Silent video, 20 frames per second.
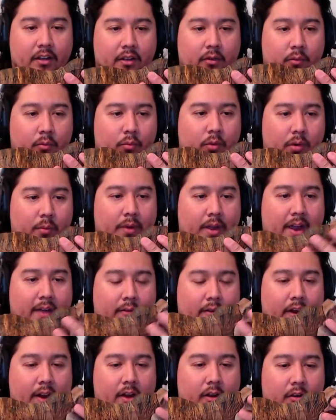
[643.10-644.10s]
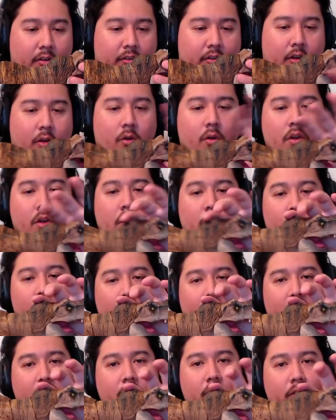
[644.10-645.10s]
what do we have right here? So right
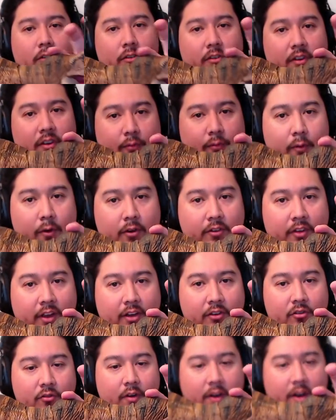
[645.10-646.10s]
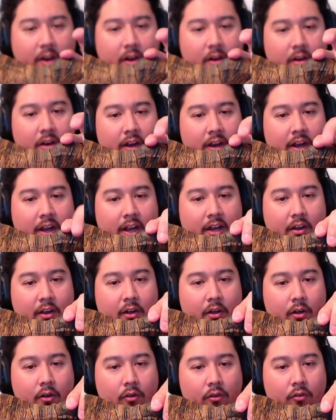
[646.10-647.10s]
here, there's this first section right here. It
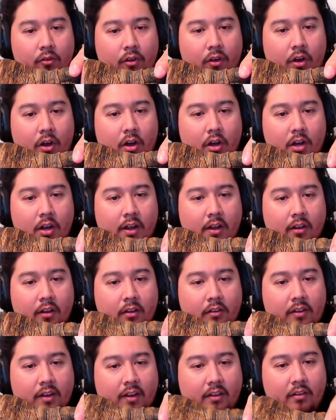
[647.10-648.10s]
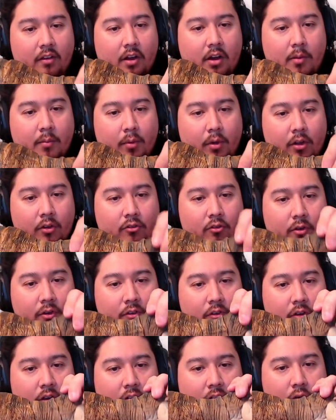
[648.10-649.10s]
goes on, it looks like it's on a ball joint, so
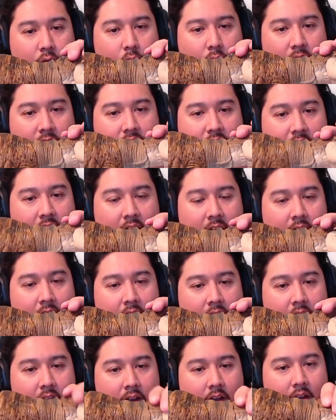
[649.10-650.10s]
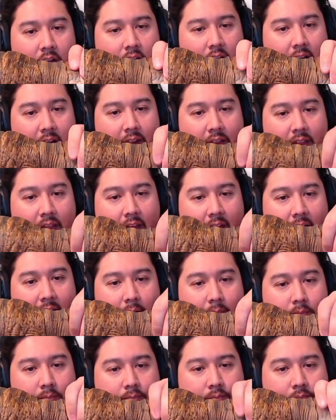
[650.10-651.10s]
you can twist it like that
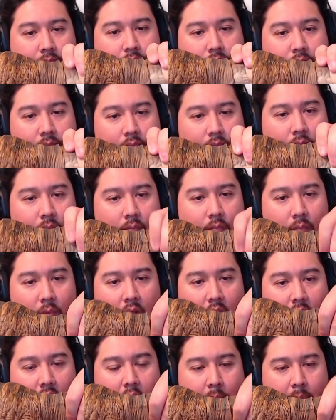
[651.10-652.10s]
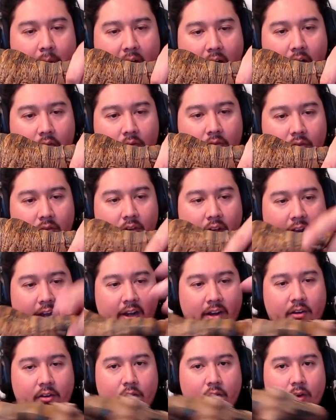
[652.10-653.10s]
about 90
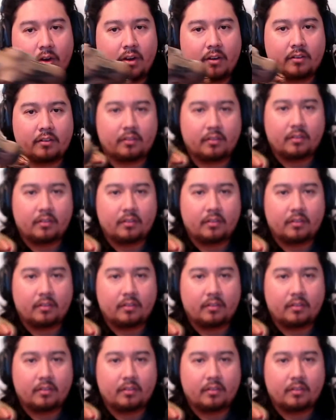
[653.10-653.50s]
degrees.